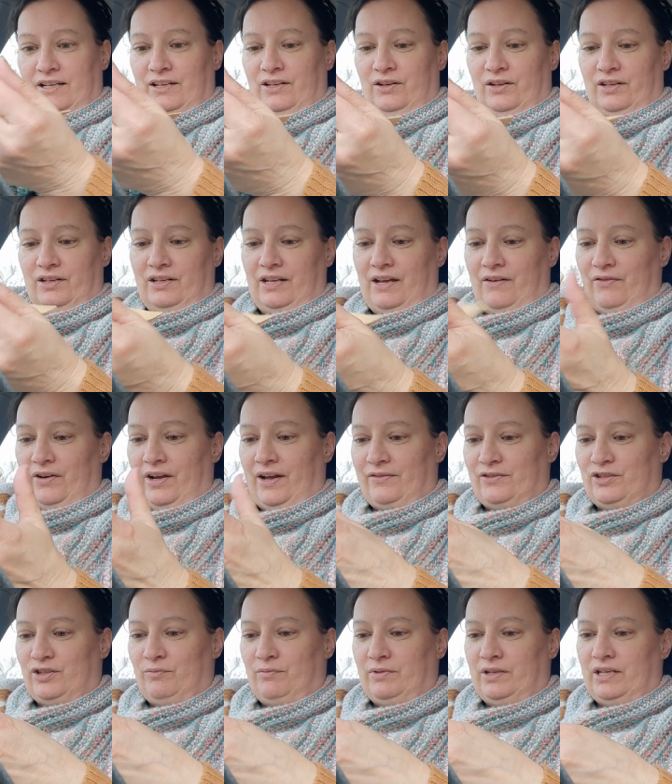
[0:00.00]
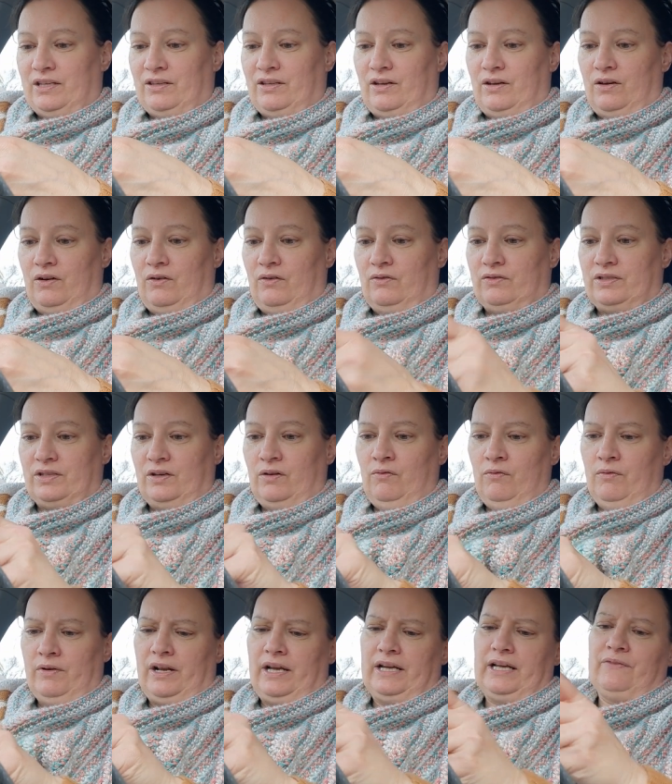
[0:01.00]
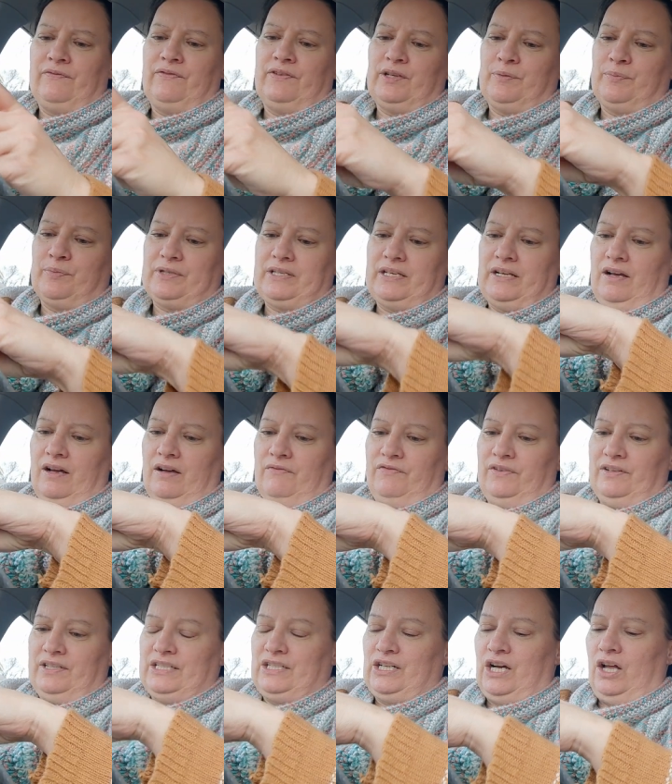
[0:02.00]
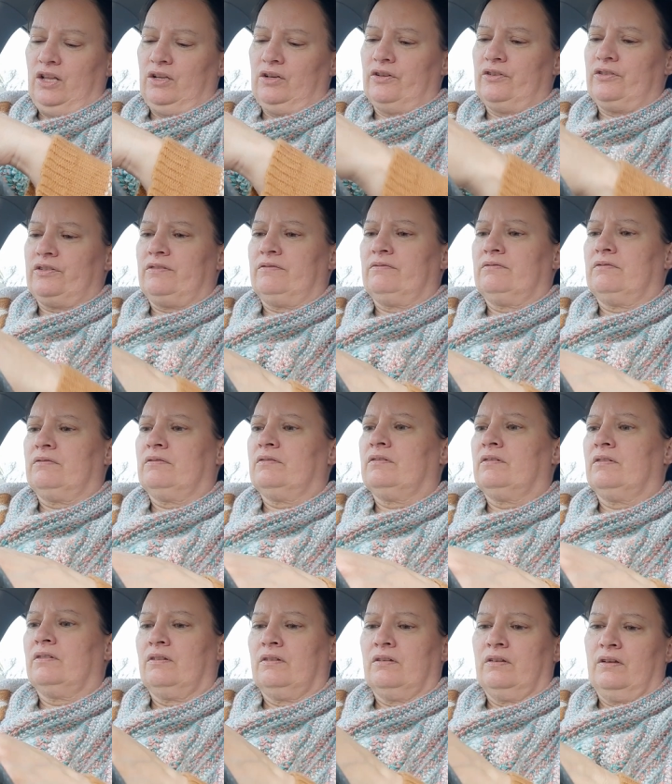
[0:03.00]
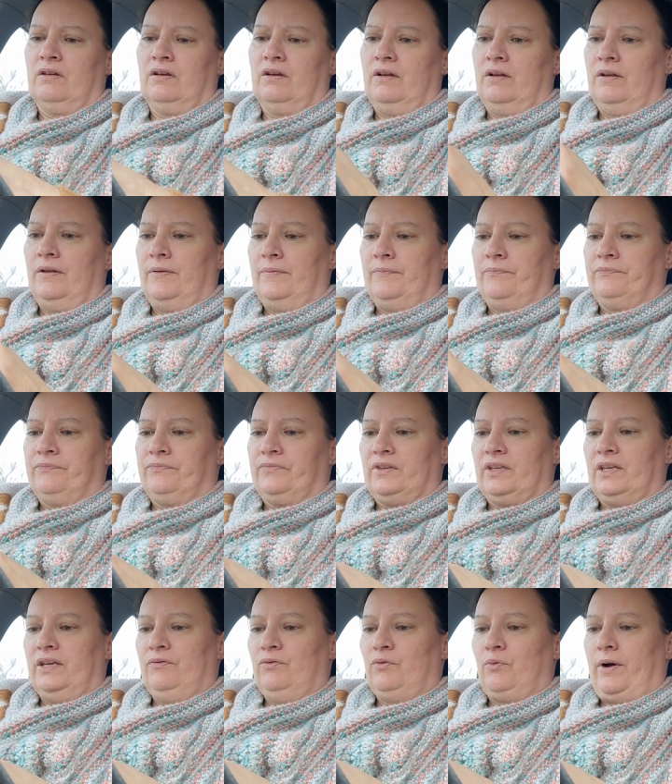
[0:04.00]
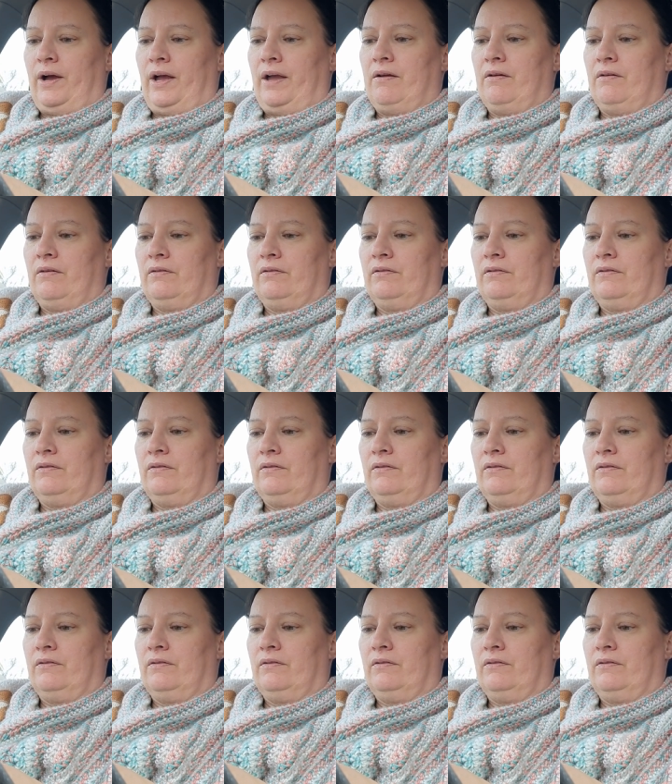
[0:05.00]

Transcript: You can never have too many of those. Oh, and I got a 50% off. $50 giveaway.